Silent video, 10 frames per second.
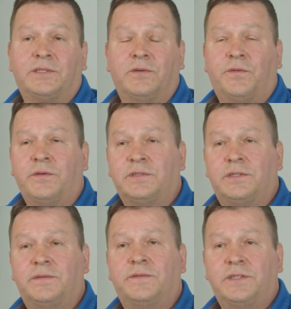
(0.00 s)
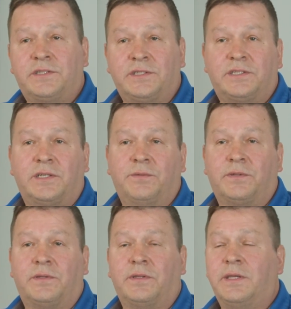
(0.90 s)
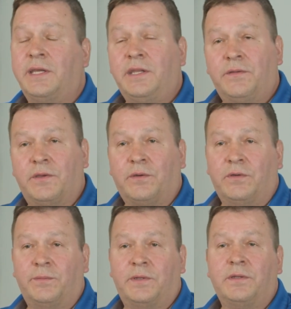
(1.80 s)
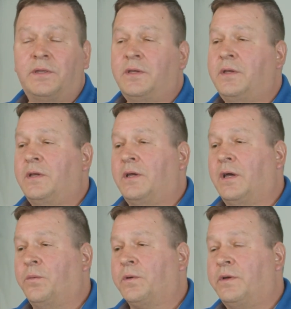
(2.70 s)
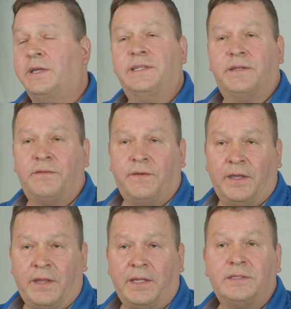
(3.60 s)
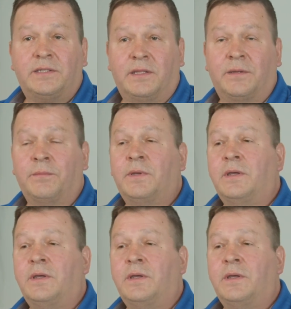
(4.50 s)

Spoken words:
So if there's a deficiency with any of the equipment, we're going to identify that to them.